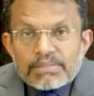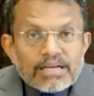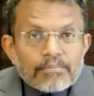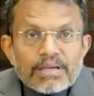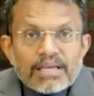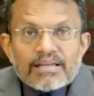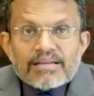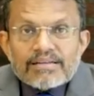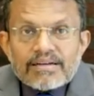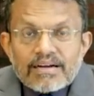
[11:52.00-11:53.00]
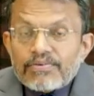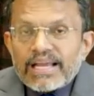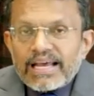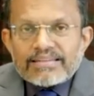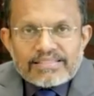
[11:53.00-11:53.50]
is becoming a
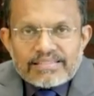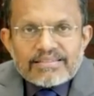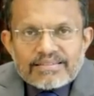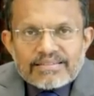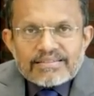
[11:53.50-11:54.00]
reality.